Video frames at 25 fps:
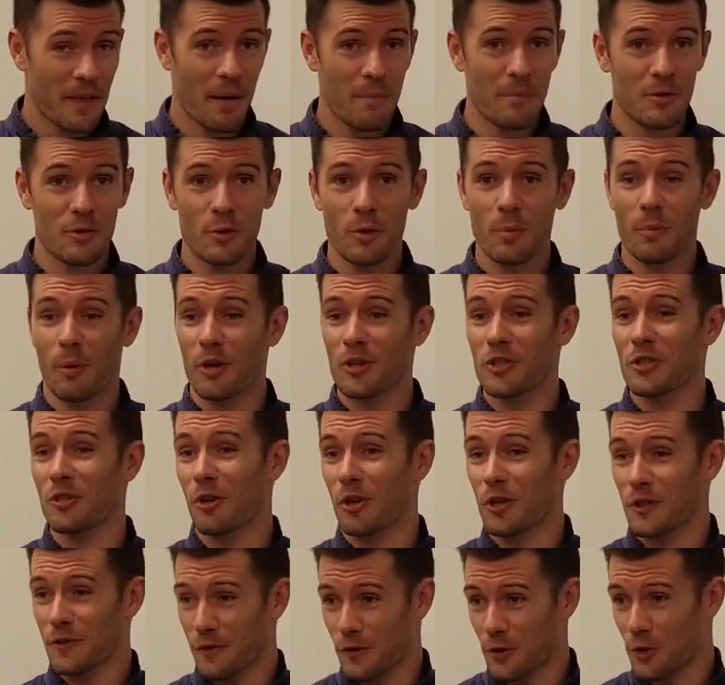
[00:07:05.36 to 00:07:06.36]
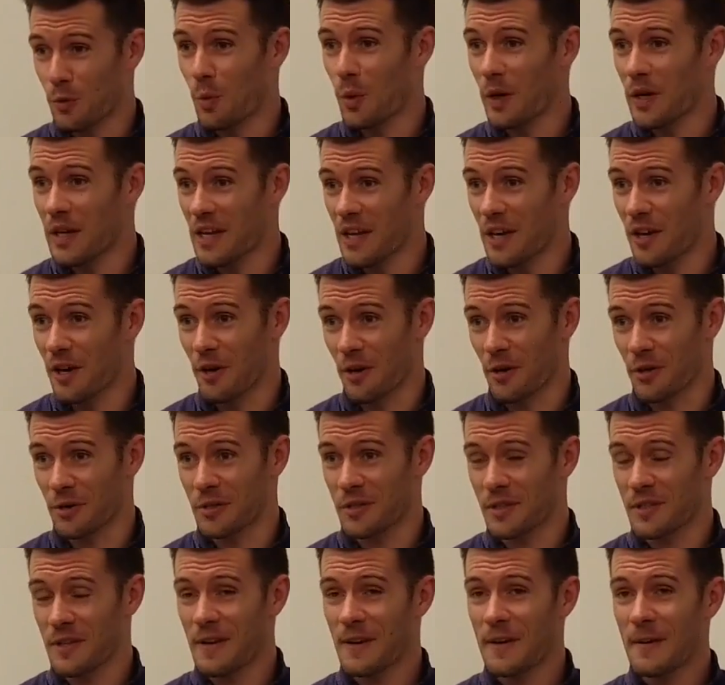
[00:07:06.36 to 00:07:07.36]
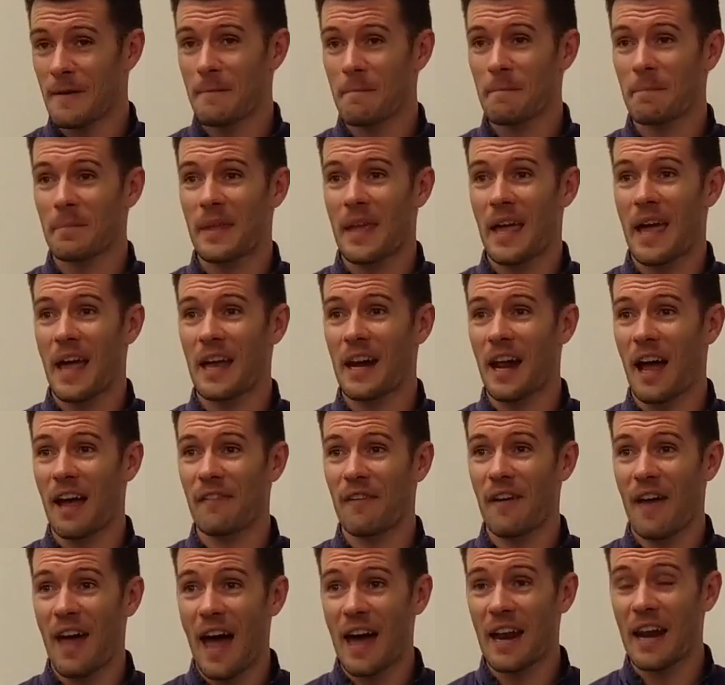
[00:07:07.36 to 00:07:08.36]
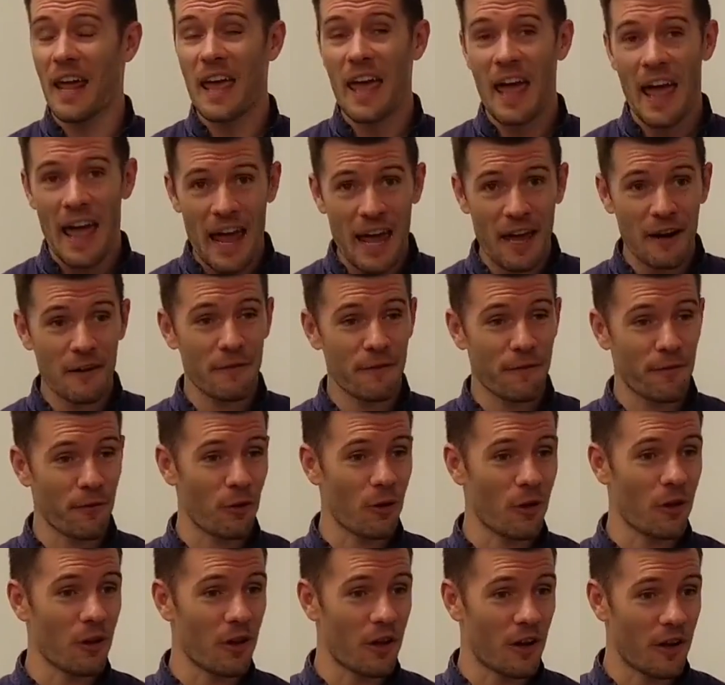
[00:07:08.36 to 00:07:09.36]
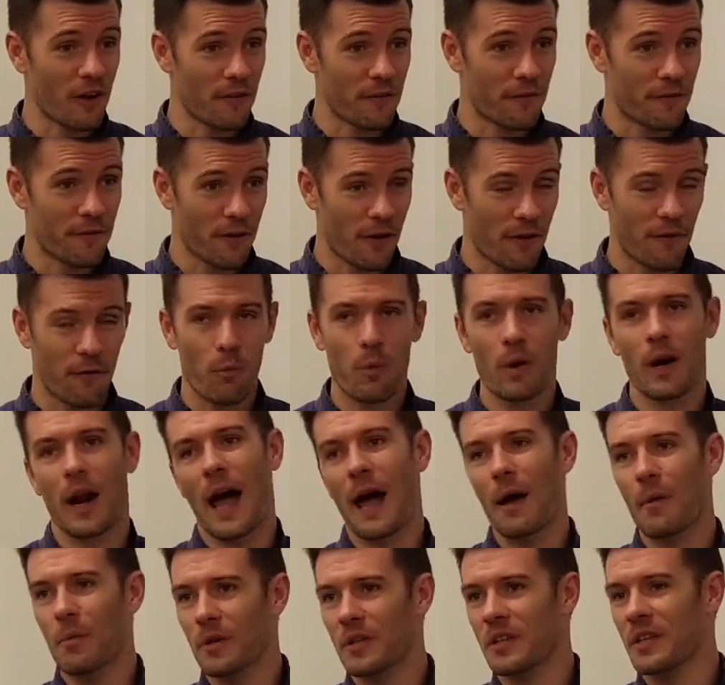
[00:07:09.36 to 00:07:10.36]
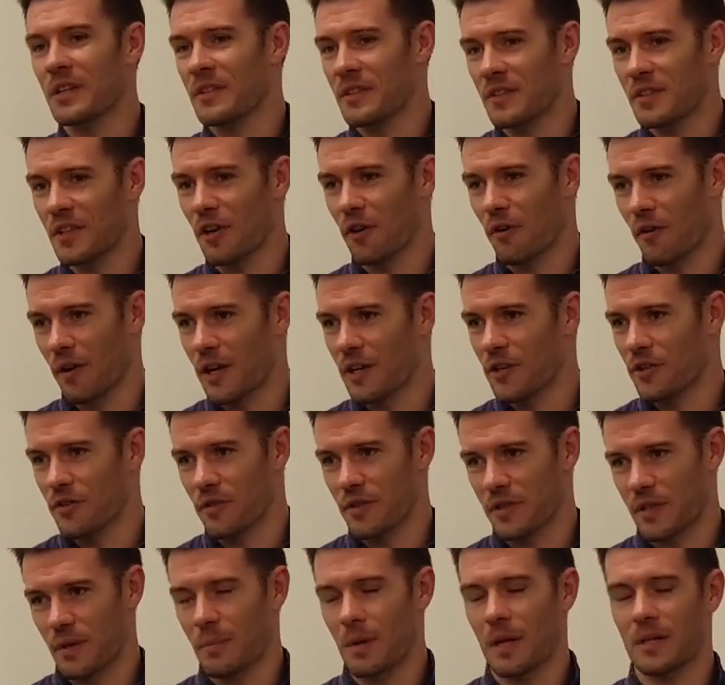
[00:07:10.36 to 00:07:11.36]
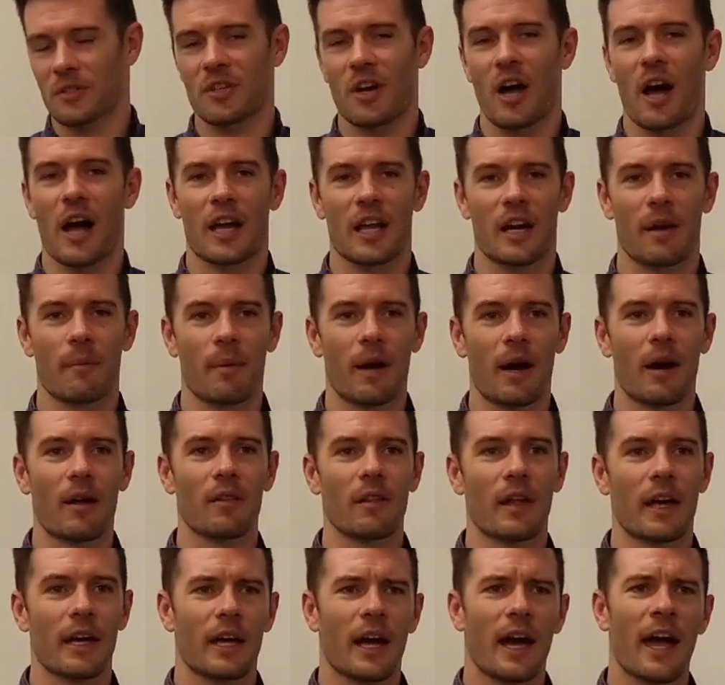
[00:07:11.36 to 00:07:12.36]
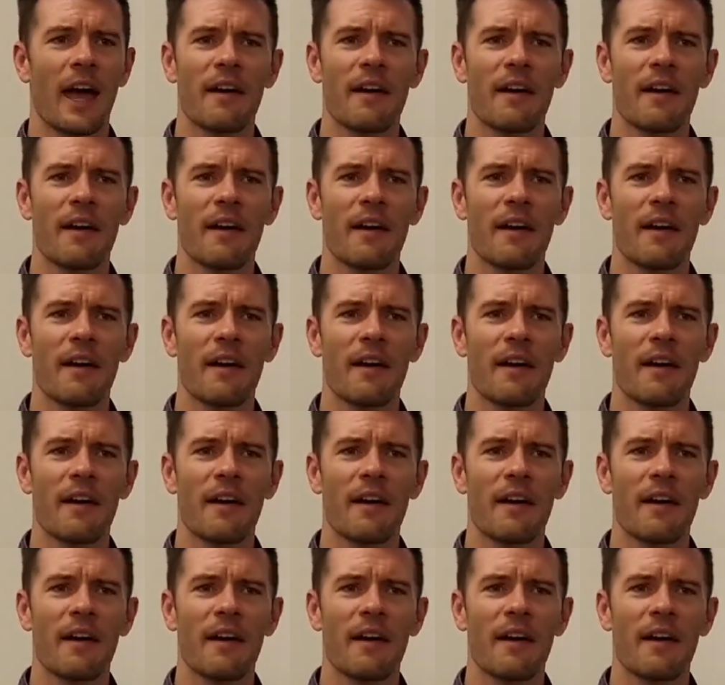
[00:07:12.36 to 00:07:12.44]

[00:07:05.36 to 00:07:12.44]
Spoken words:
of what I would consider injuries. I'm not talking about like, I have a bruise because my partner hit me a little too hard. I mean like